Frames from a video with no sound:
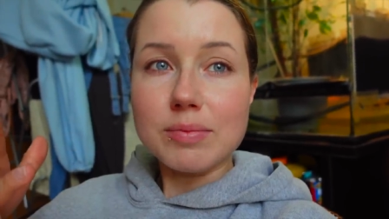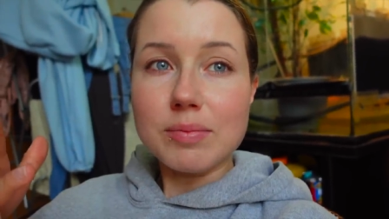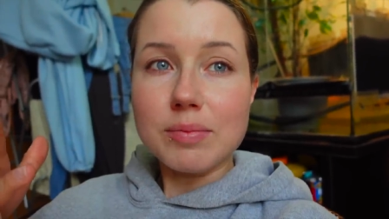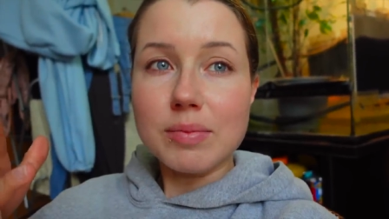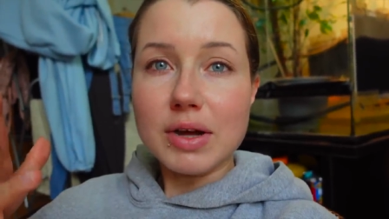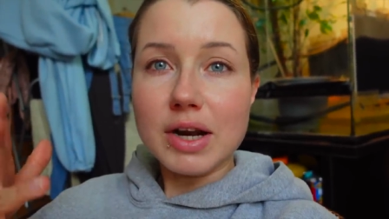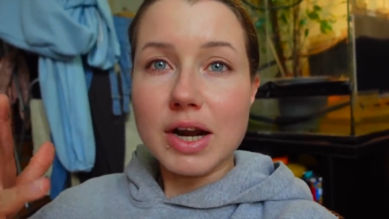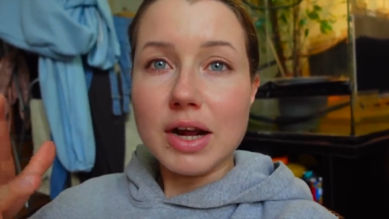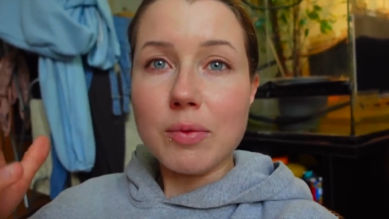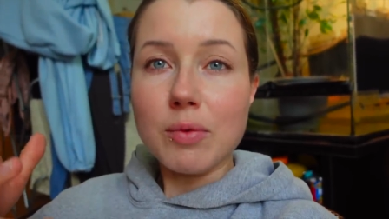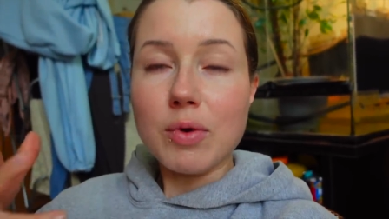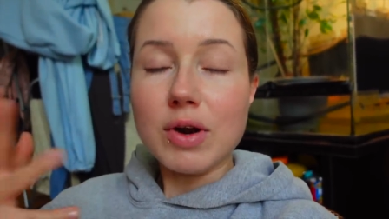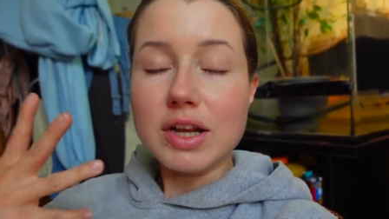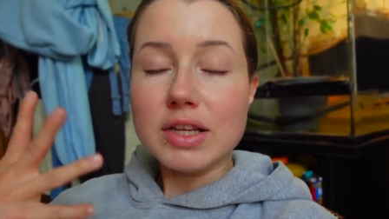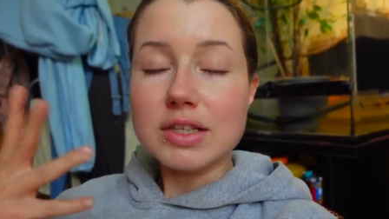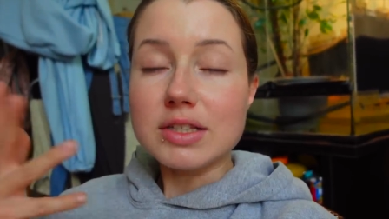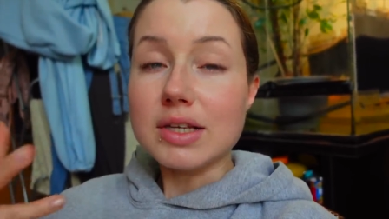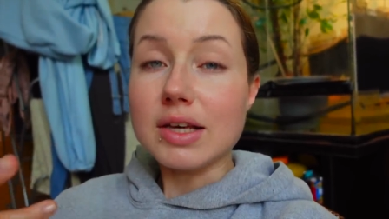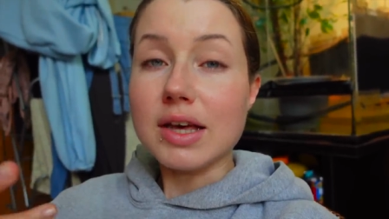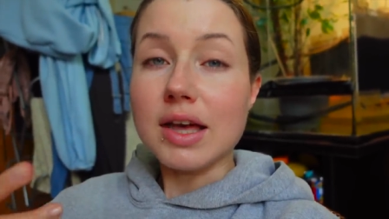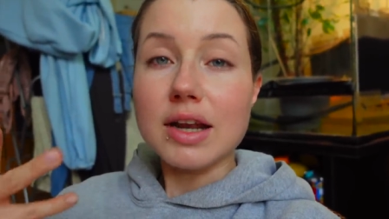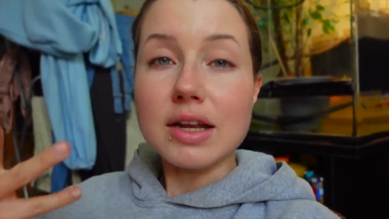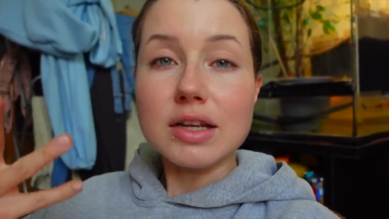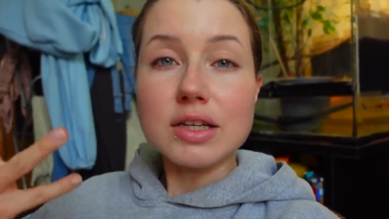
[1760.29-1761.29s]
but I wanted
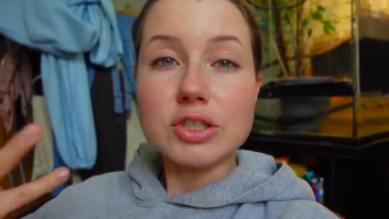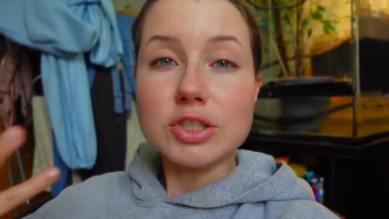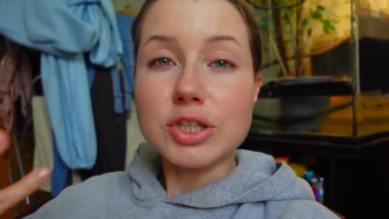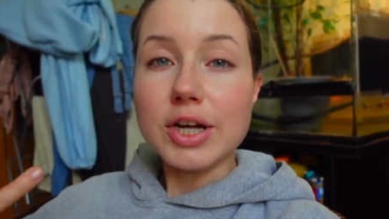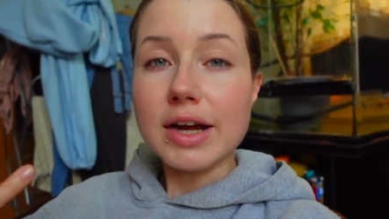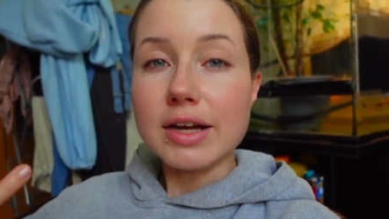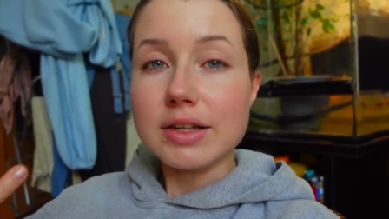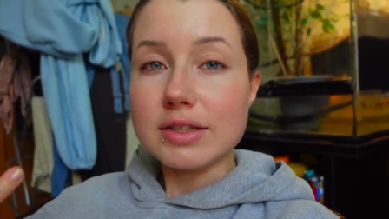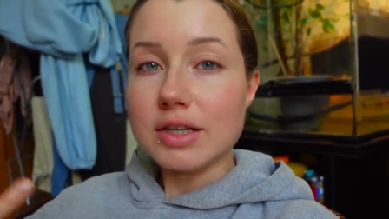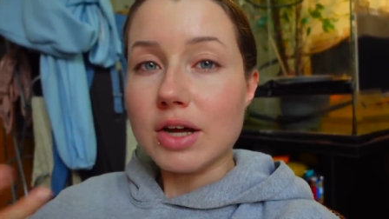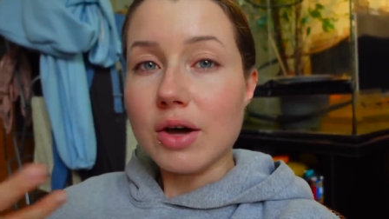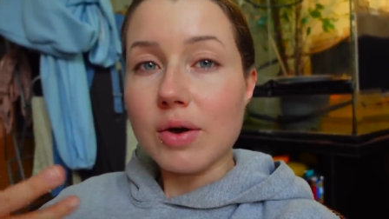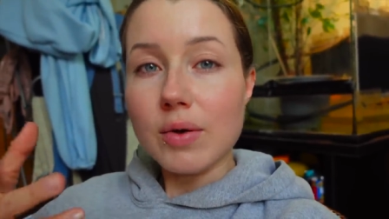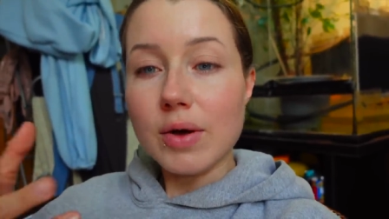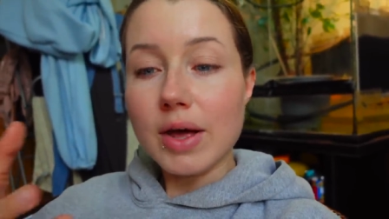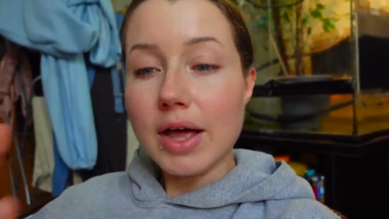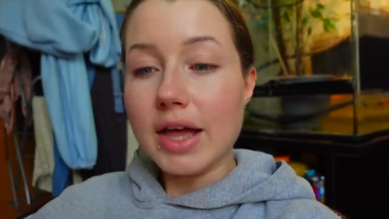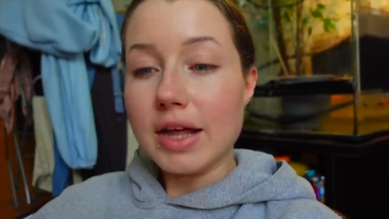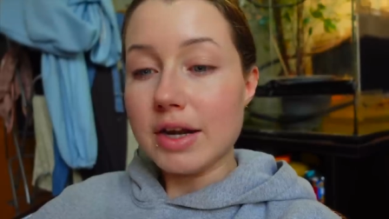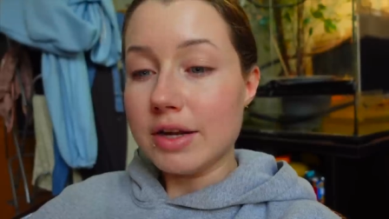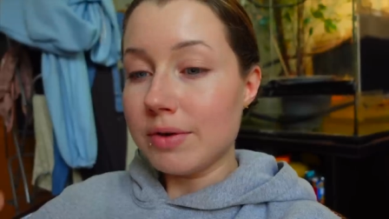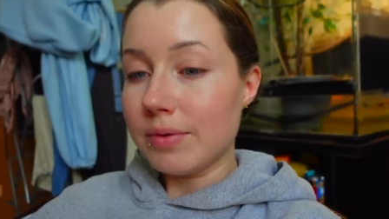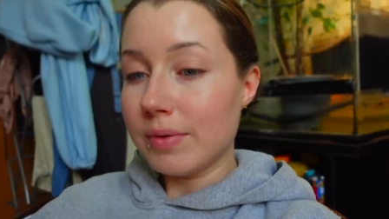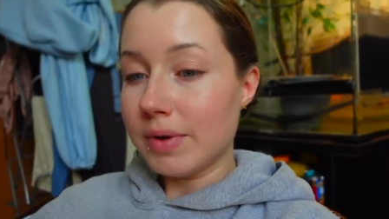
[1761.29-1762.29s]
to get it checked out
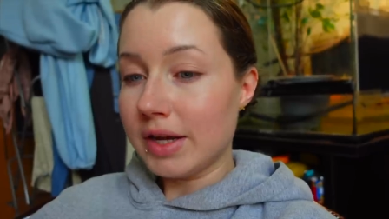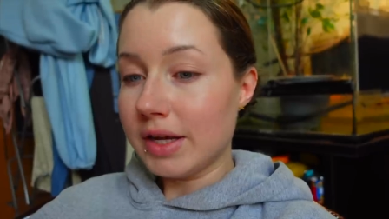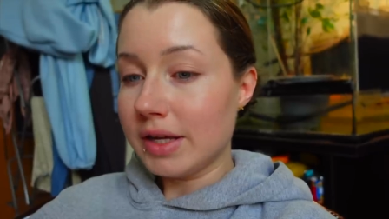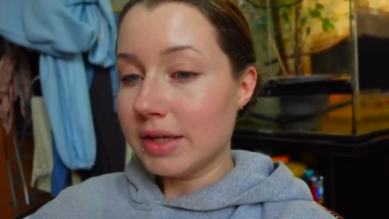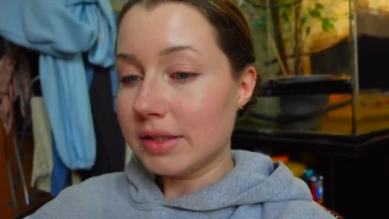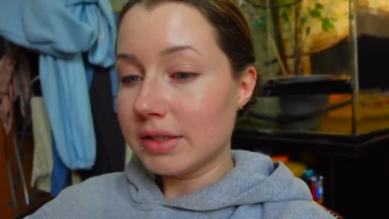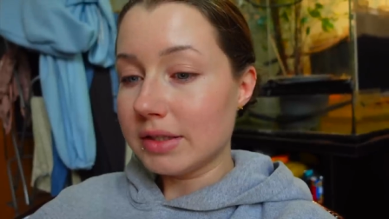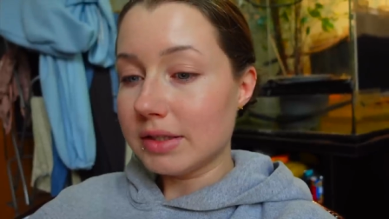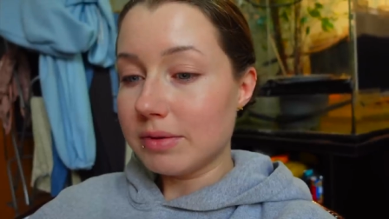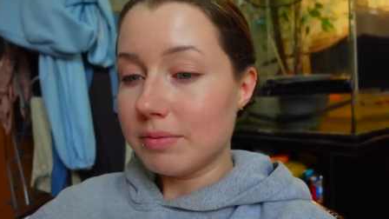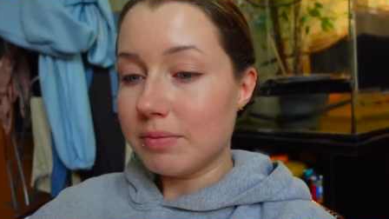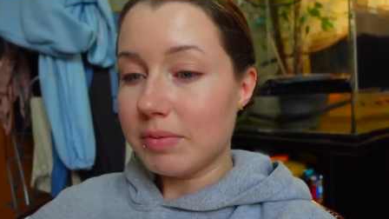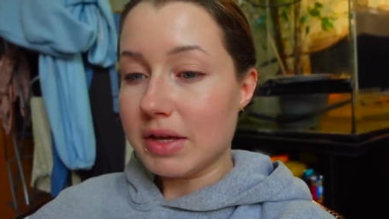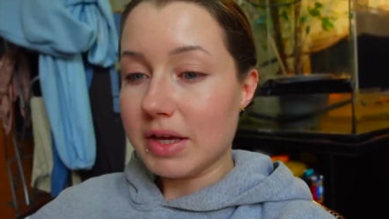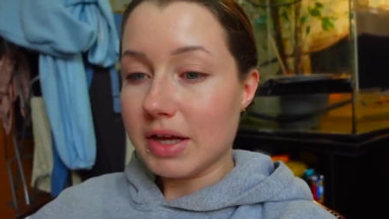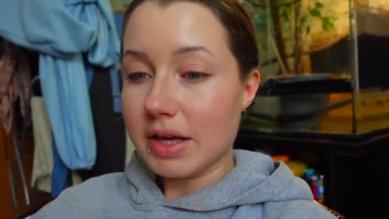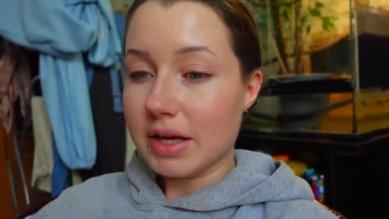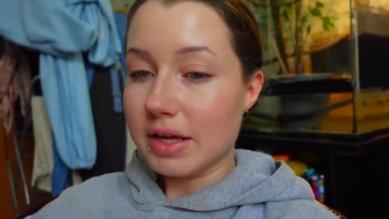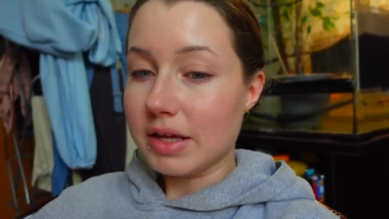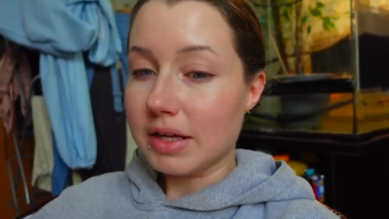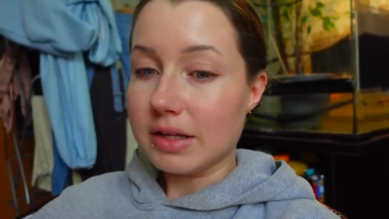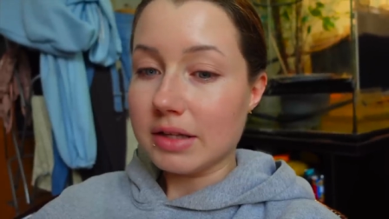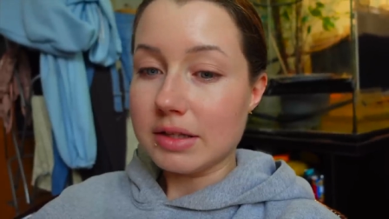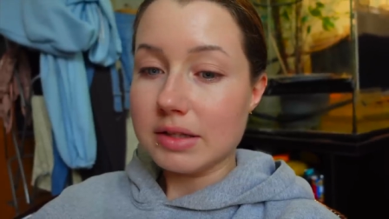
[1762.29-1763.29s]
anyways
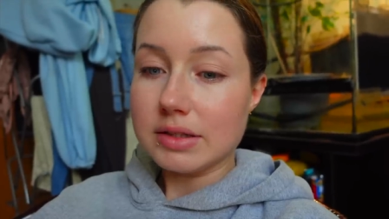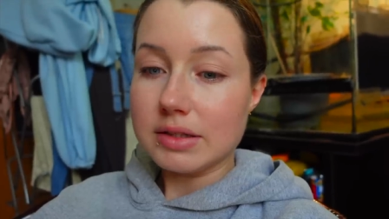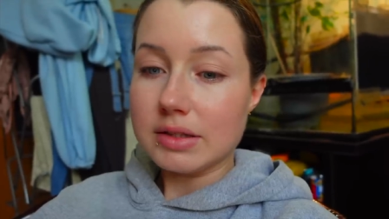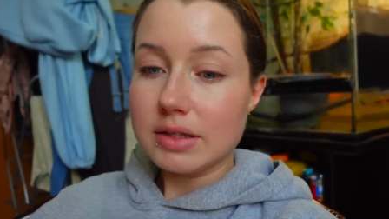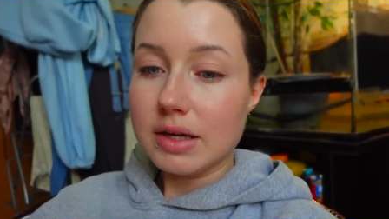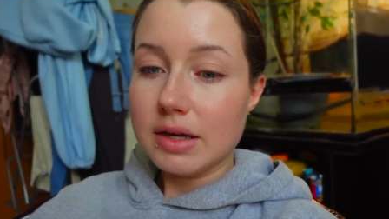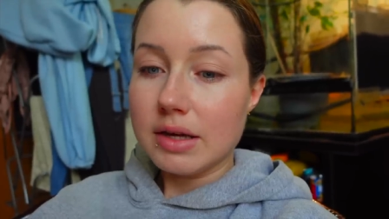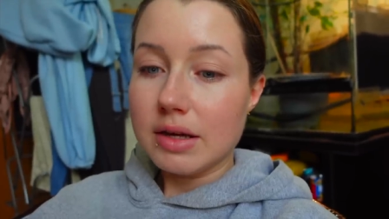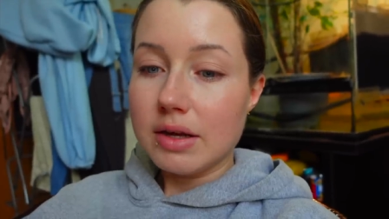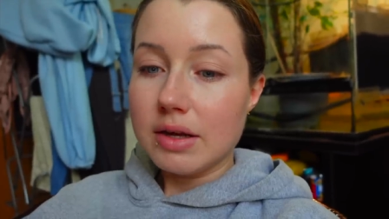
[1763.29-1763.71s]
because